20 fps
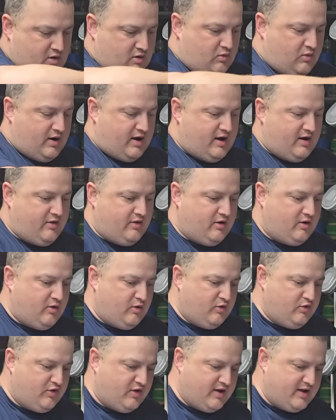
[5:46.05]
Wow, the
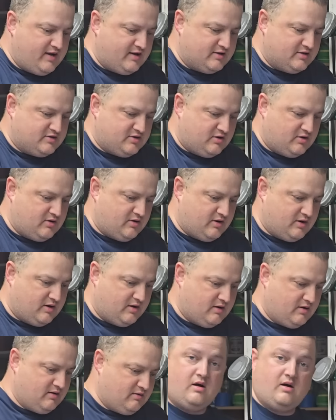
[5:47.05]
whole thing is turning.
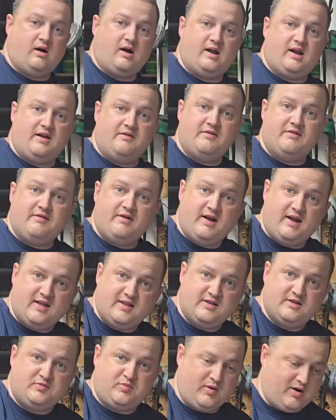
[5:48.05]
All right, I've never had
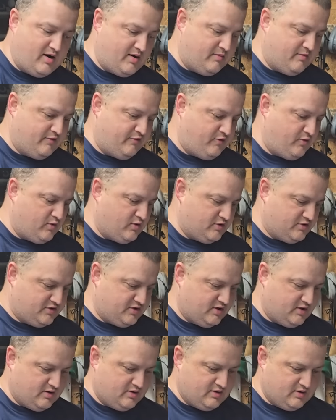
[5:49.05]
this problem before,
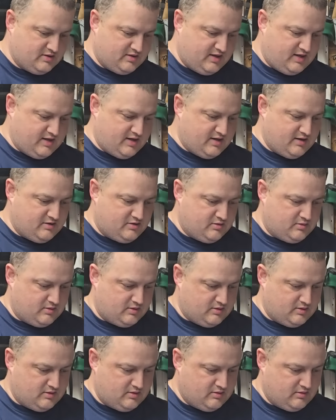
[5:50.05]
so let's get into
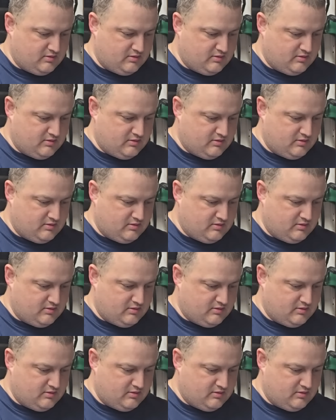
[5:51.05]
it.